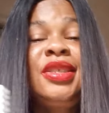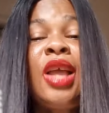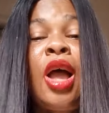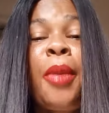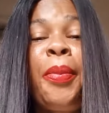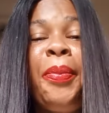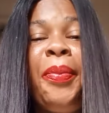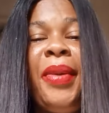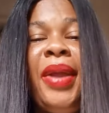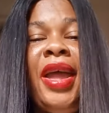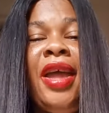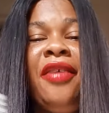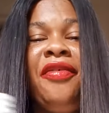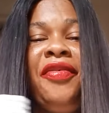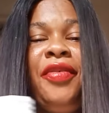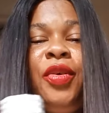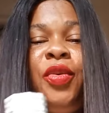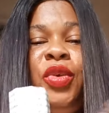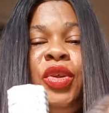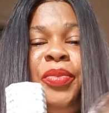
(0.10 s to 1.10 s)
Stop
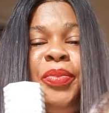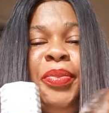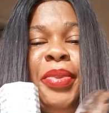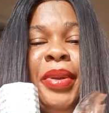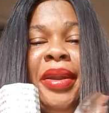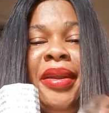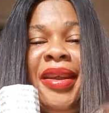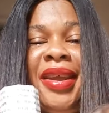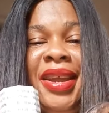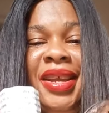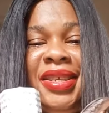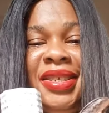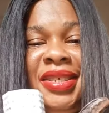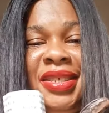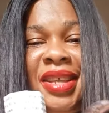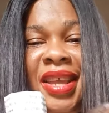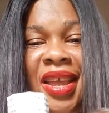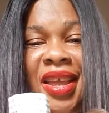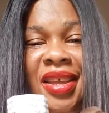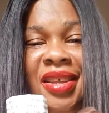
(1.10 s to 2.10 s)
evil with
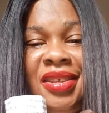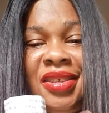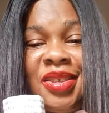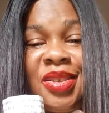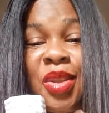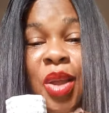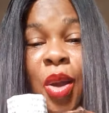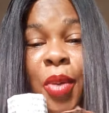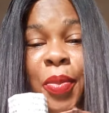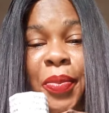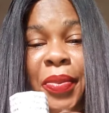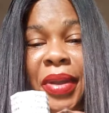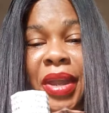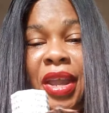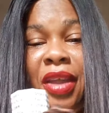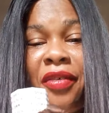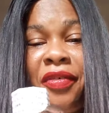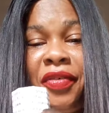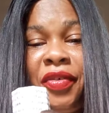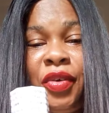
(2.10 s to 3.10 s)
brekese. Stop
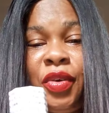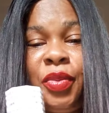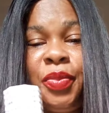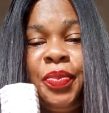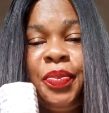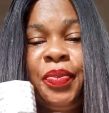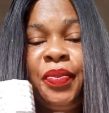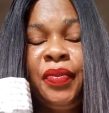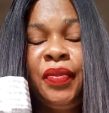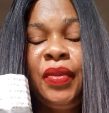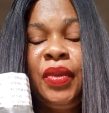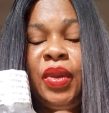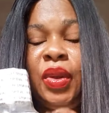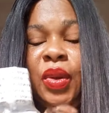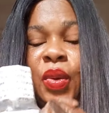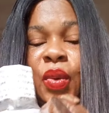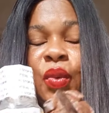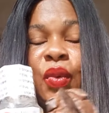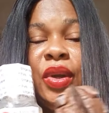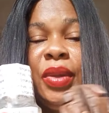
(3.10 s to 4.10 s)
evil
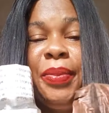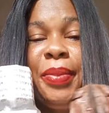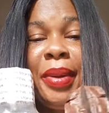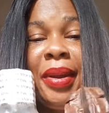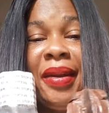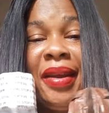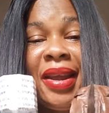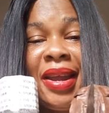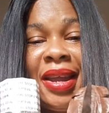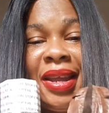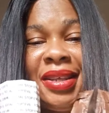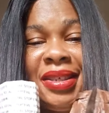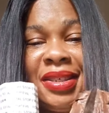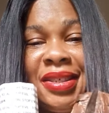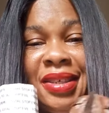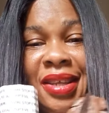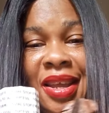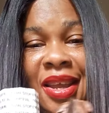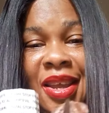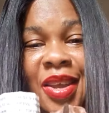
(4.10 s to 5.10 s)
with
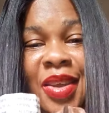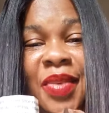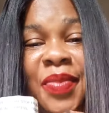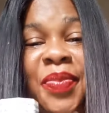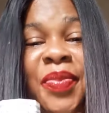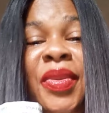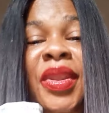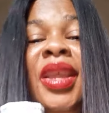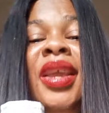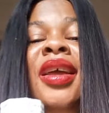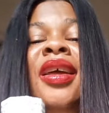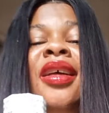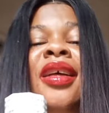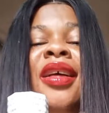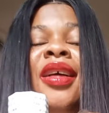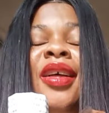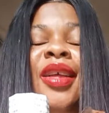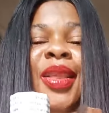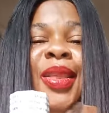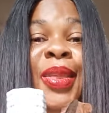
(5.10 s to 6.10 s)
brekese.
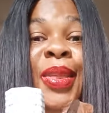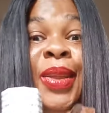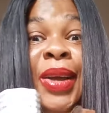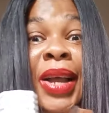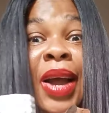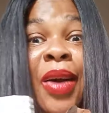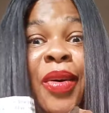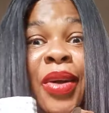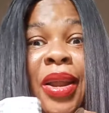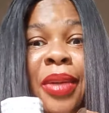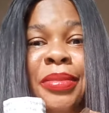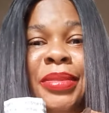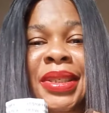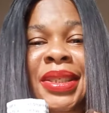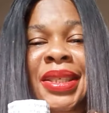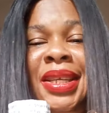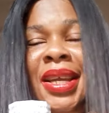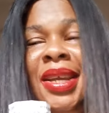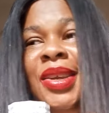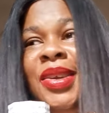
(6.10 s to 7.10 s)
Look at what I'm
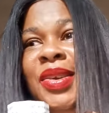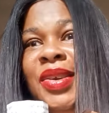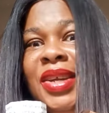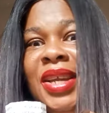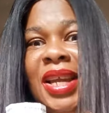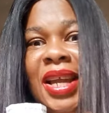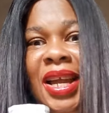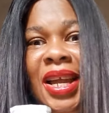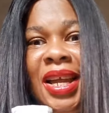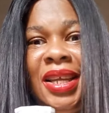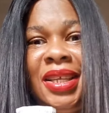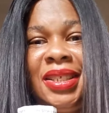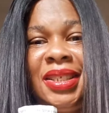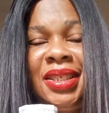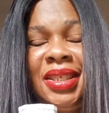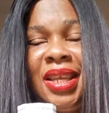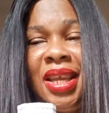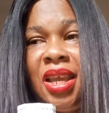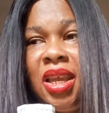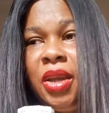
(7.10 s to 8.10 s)
telling you
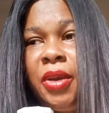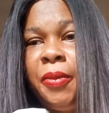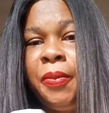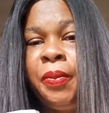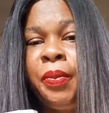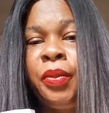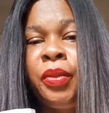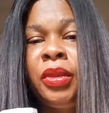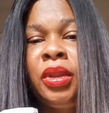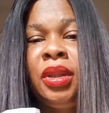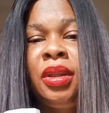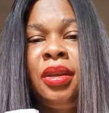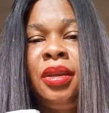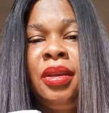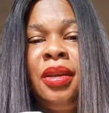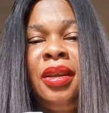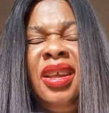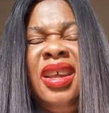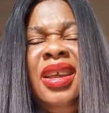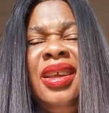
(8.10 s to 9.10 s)
guys.
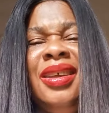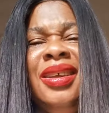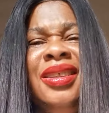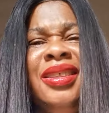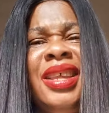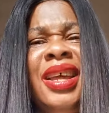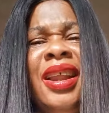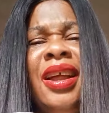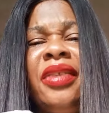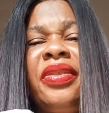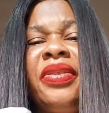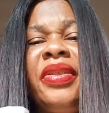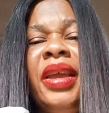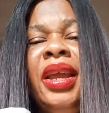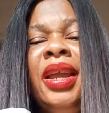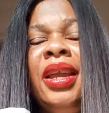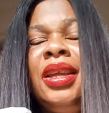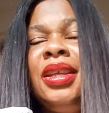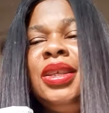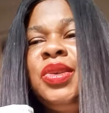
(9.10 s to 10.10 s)
There are
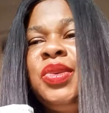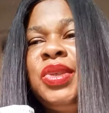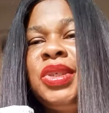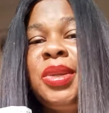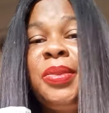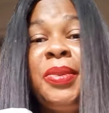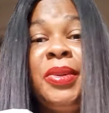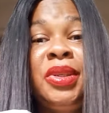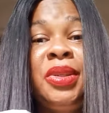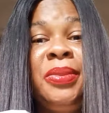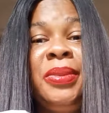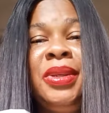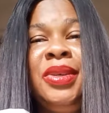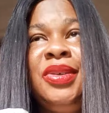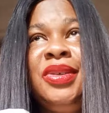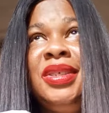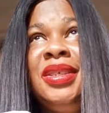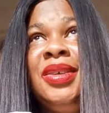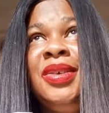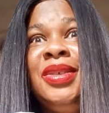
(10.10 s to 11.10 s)
things we're supposed to be
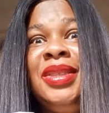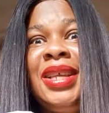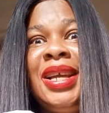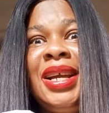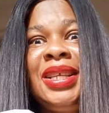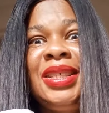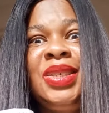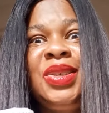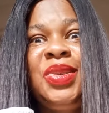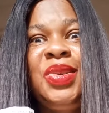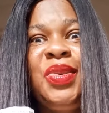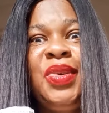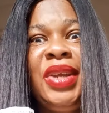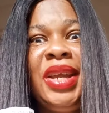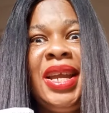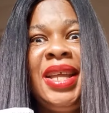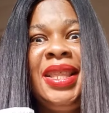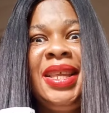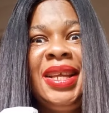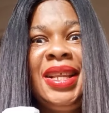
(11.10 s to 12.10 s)
using that
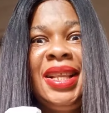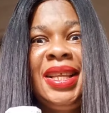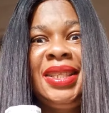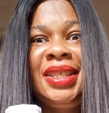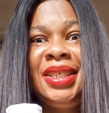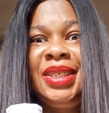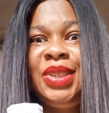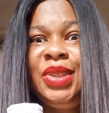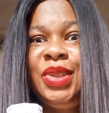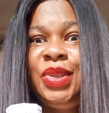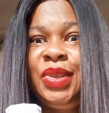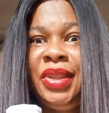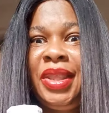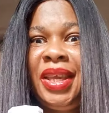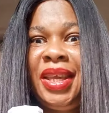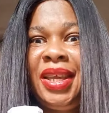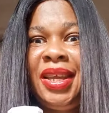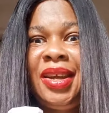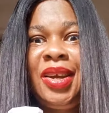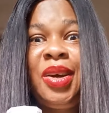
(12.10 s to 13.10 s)
we are neglecting
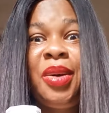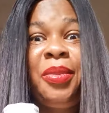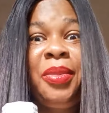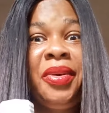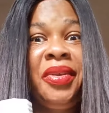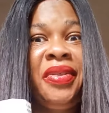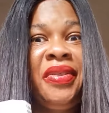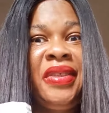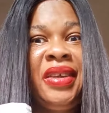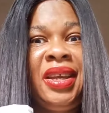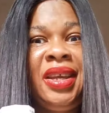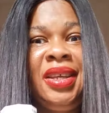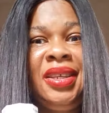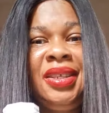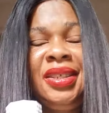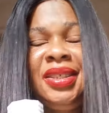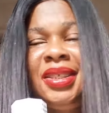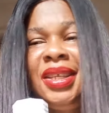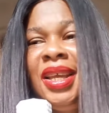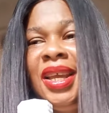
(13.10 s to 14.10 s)
today, common
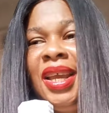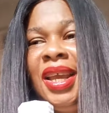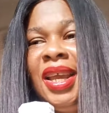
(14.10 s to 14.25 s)
things.